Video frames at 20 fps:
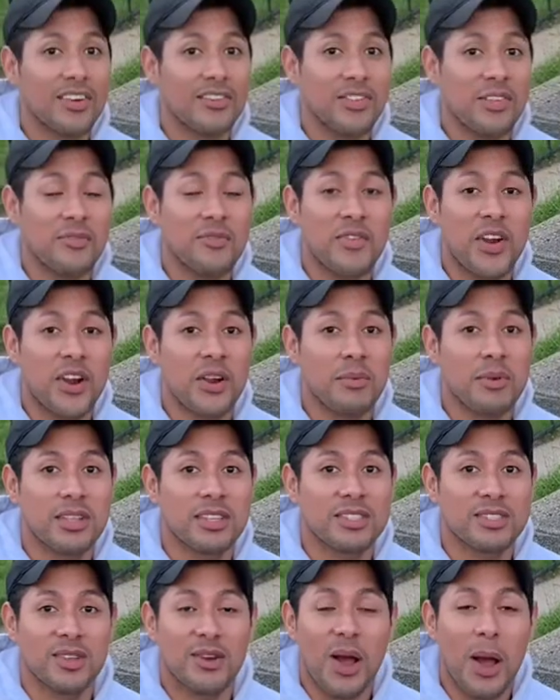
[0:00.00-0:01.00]
the environment, so
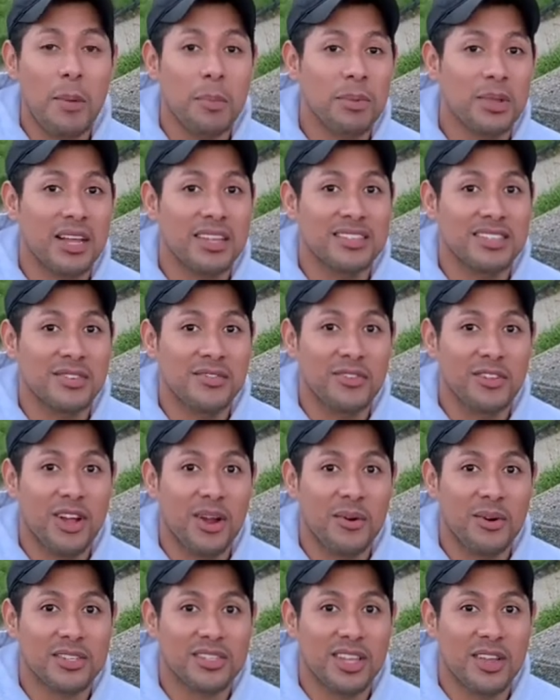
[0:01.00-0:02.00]
I'm planting flowers
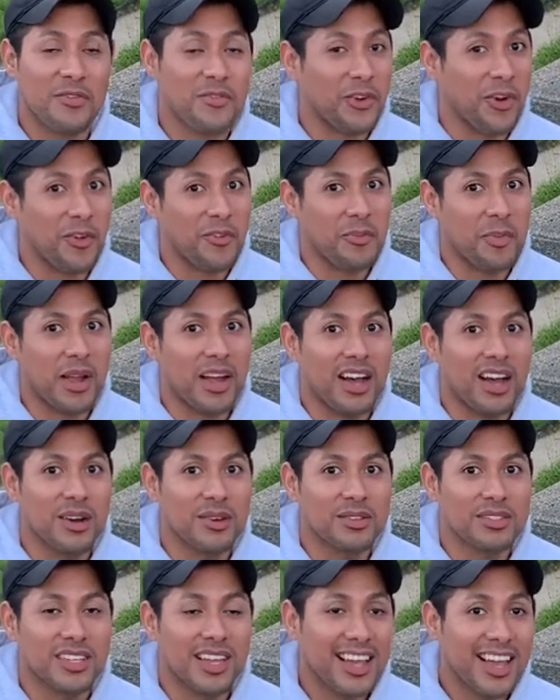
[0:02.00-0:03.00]
in front of my house.
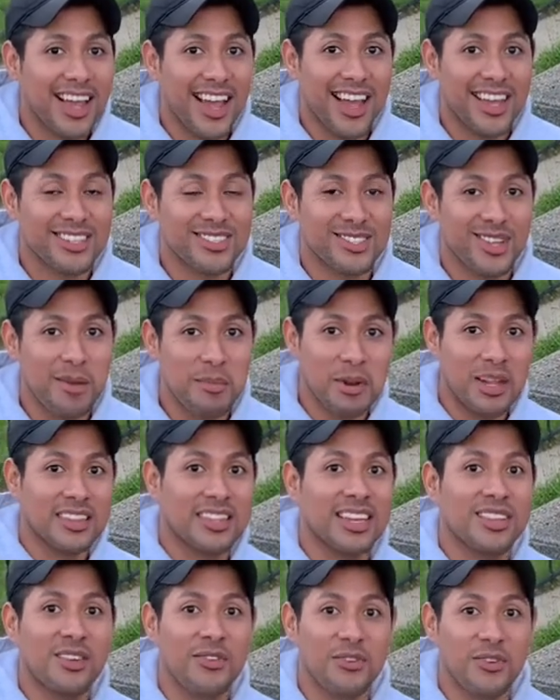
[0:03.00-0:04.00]
Estoy plantando
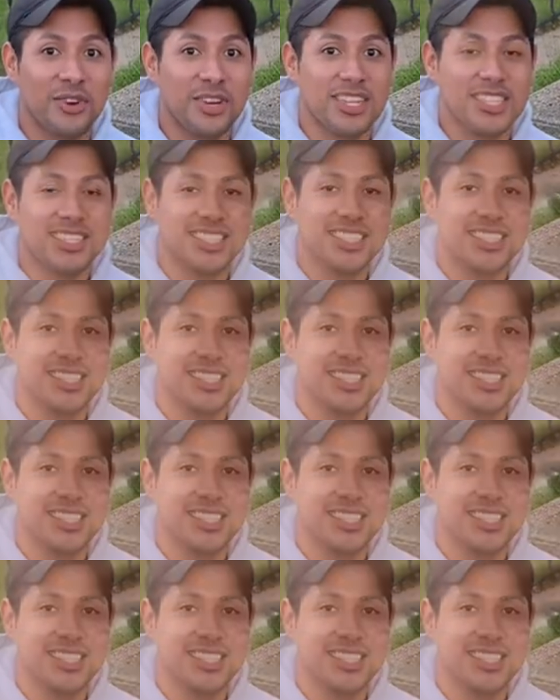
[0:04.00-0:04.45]
flores.